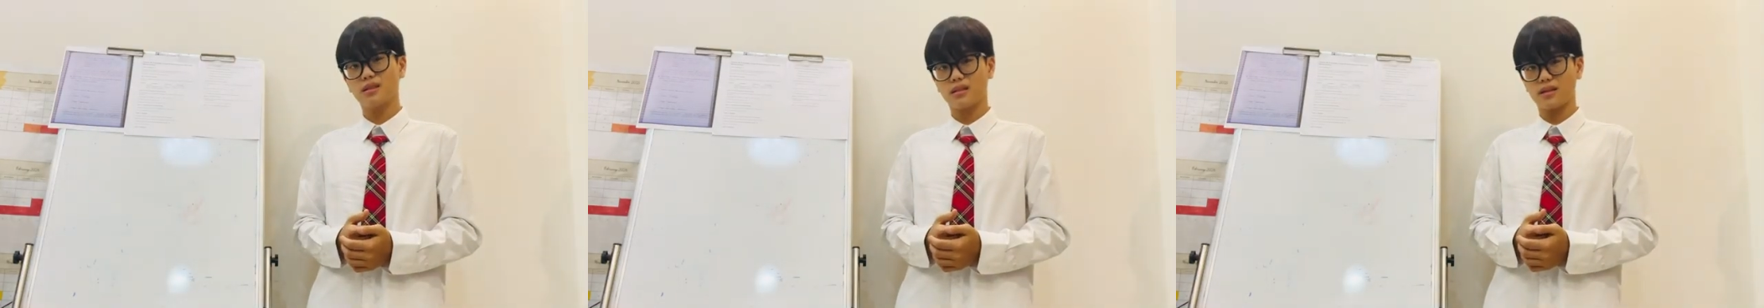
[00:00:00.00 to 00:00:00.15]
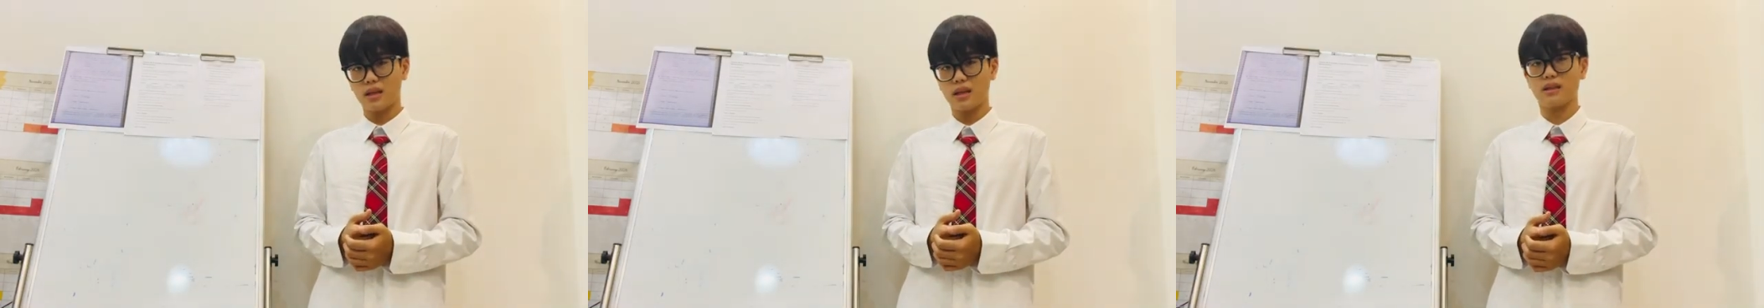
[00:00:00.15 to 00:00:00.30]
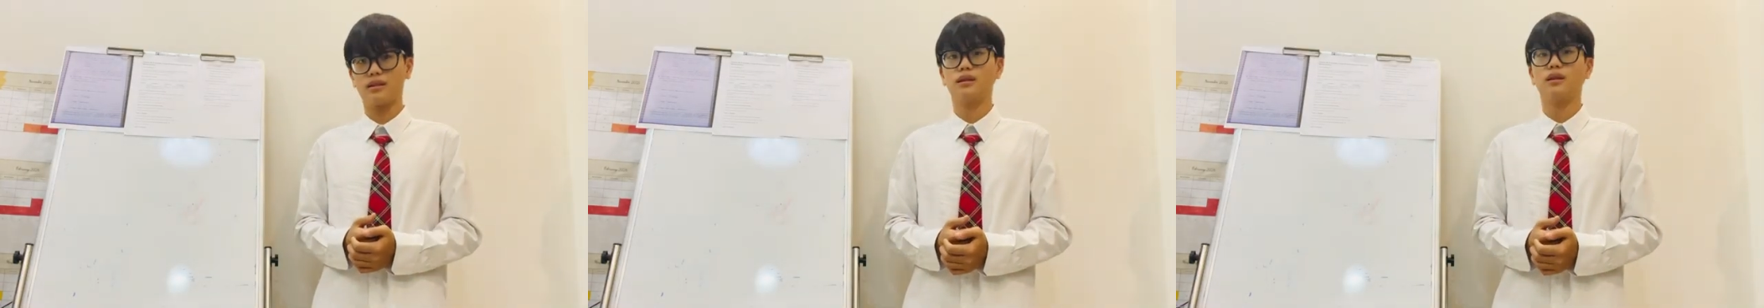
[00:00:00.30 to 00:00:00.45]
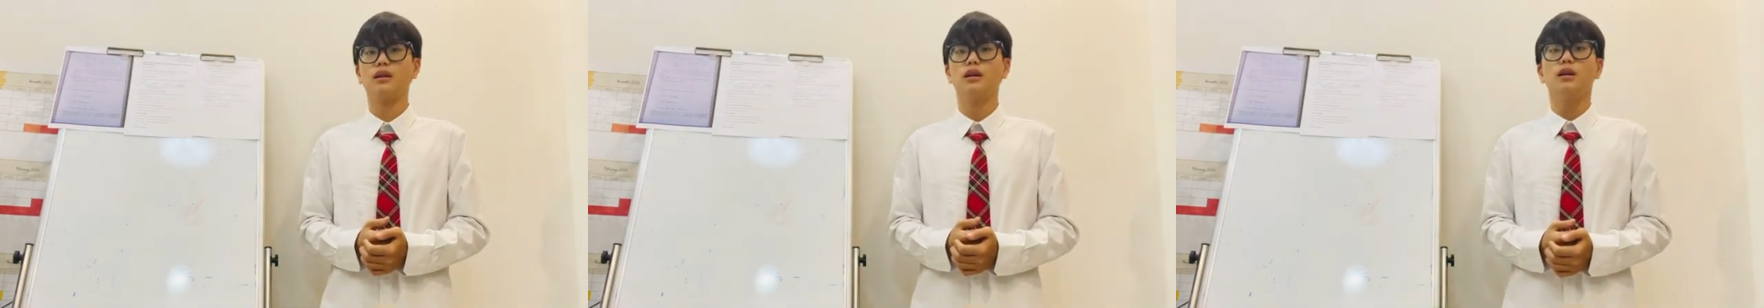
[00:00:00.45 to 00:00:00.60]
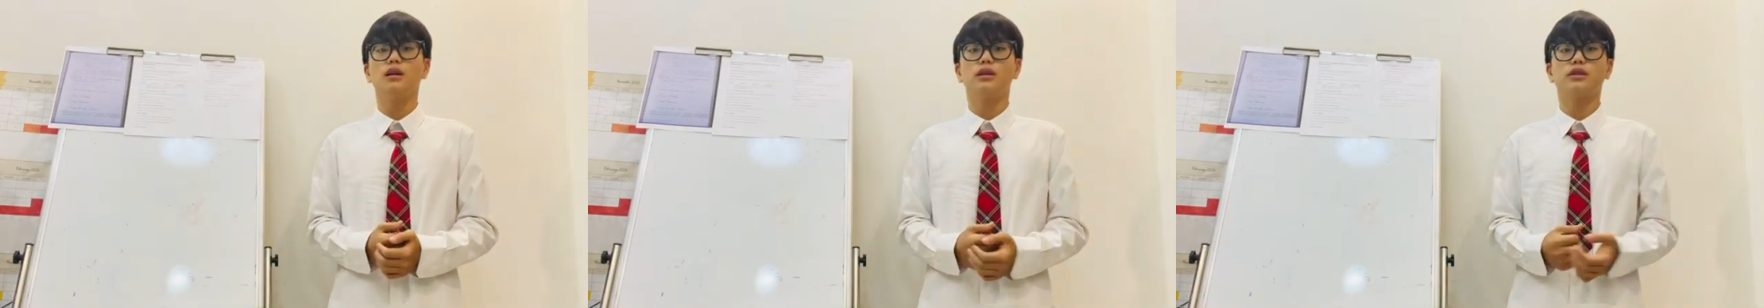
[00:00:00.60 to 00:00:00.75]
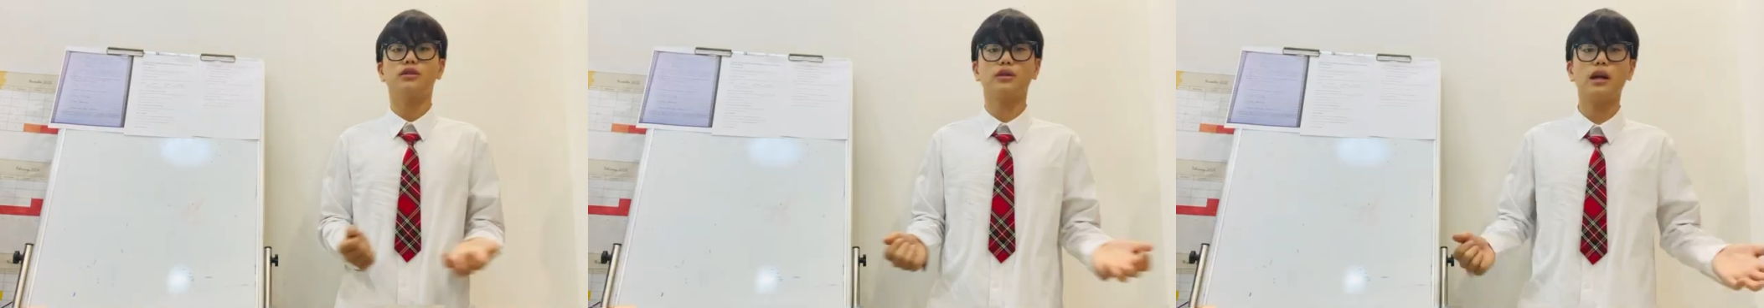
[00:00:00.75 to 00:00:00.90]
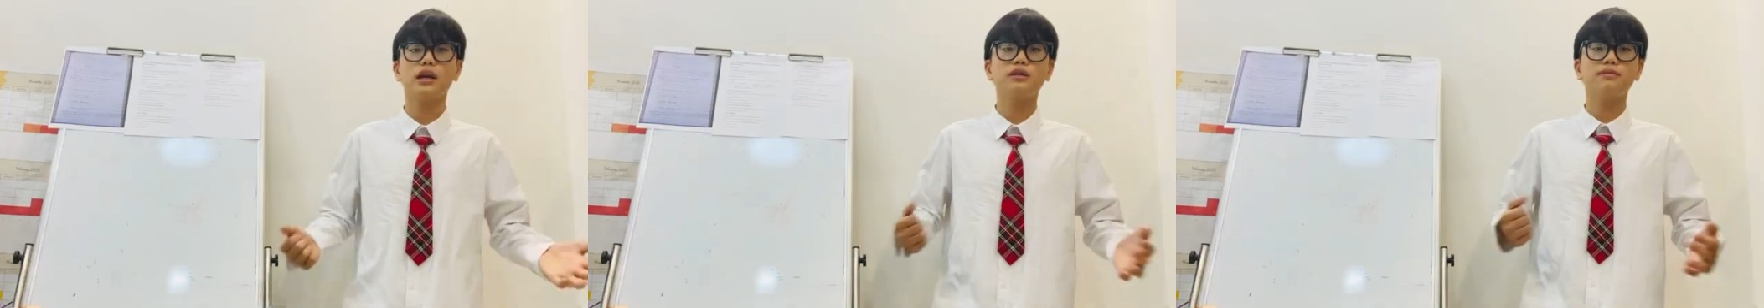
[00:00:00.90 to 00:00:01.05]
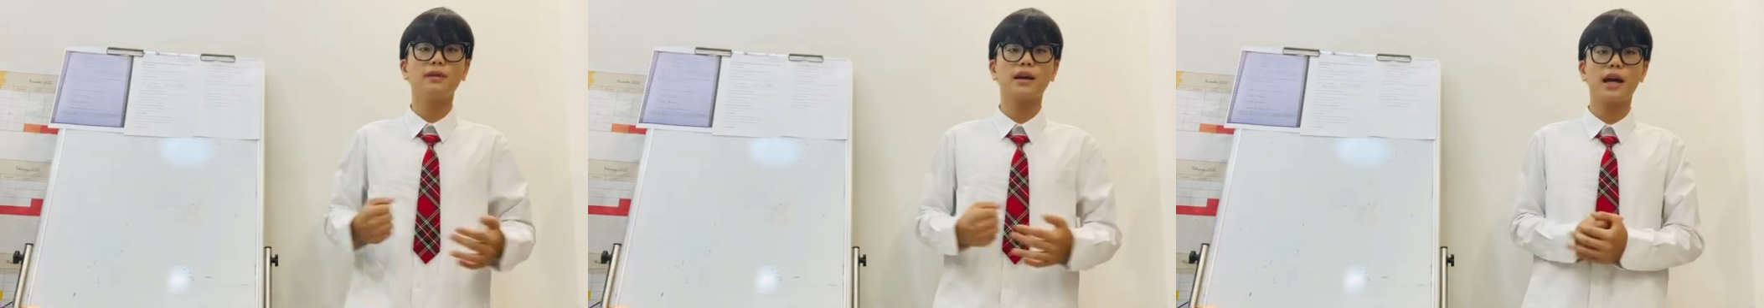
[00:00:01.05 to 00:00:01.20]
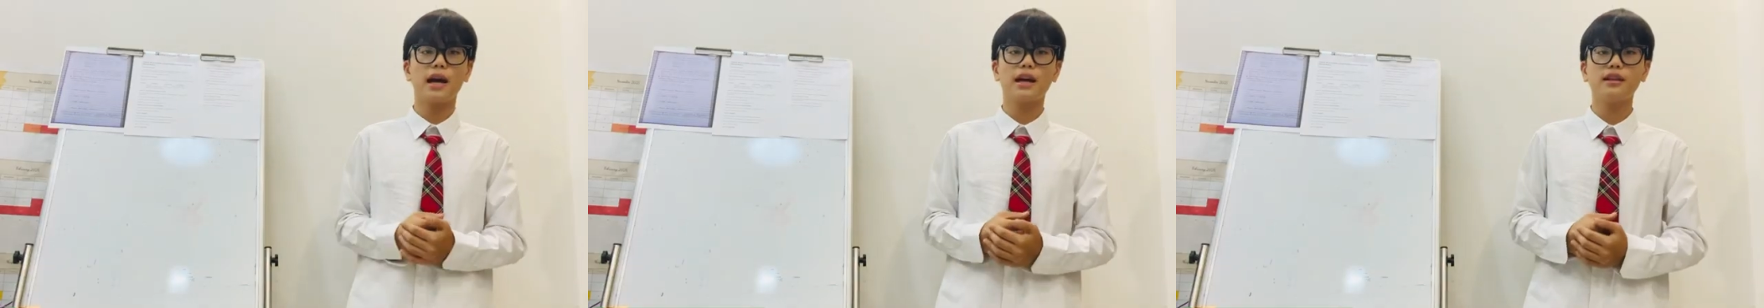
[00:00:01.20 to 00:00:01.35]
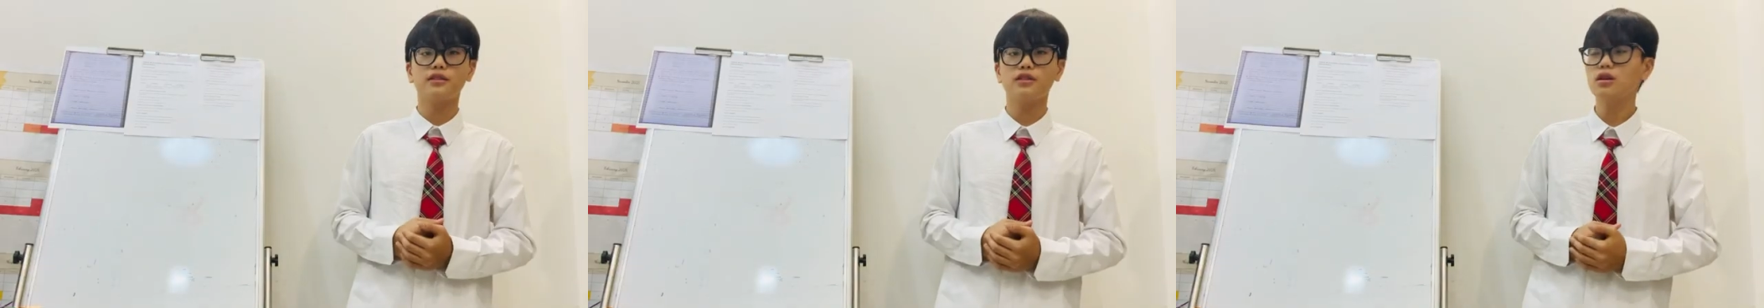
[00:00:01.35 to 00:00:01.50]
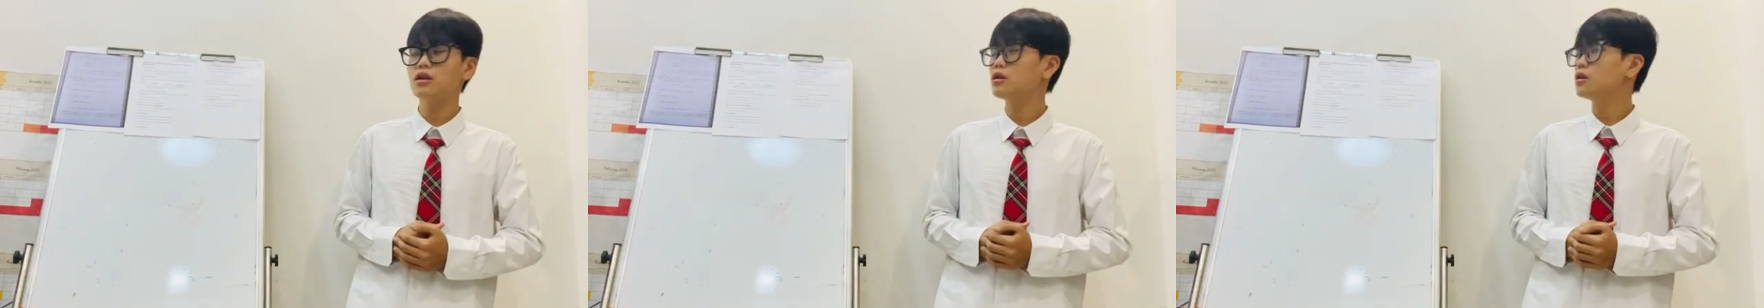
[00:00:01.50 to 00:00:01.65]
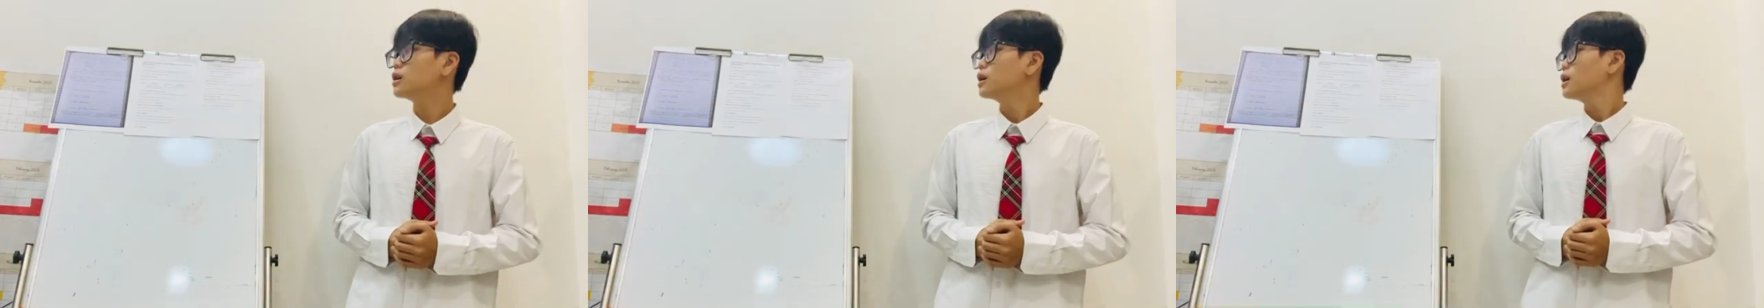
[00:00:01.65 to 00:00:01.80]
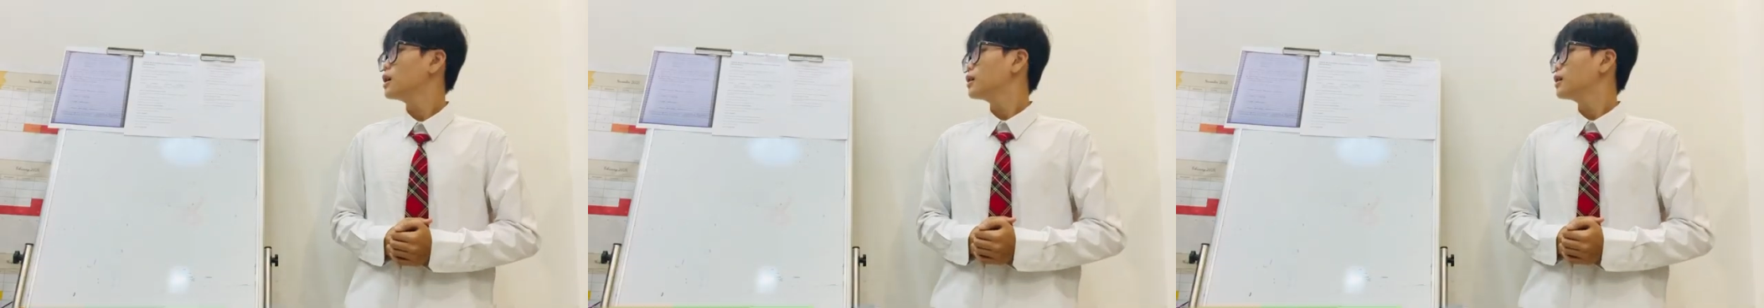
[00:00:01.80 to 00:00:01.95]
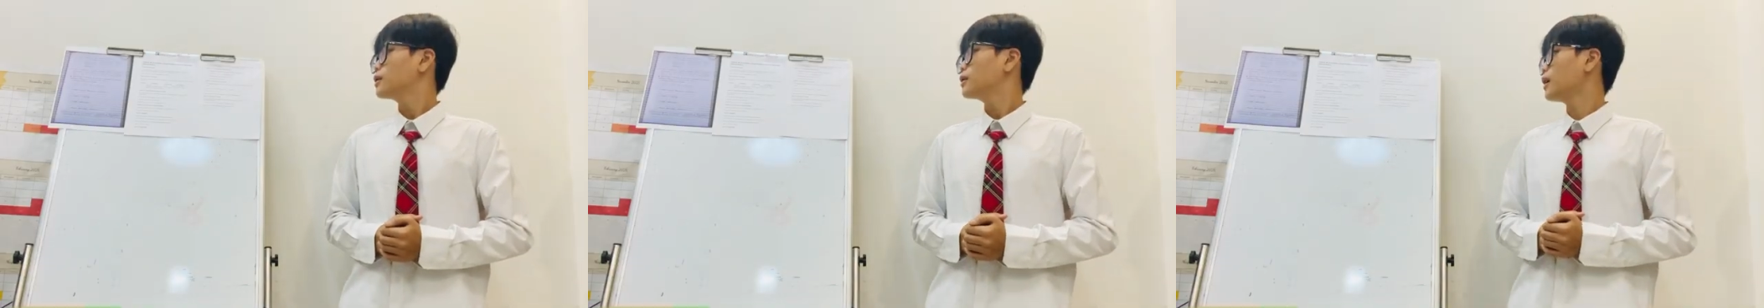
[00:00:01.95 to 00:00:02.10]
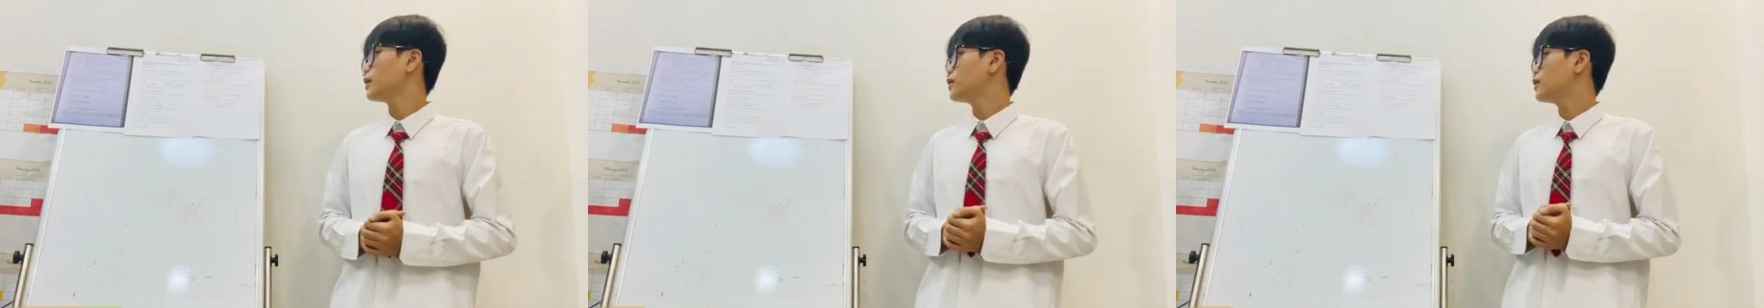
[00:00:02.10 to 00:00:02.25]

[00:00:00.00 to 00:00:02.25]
Yes, so that's my answer. Thank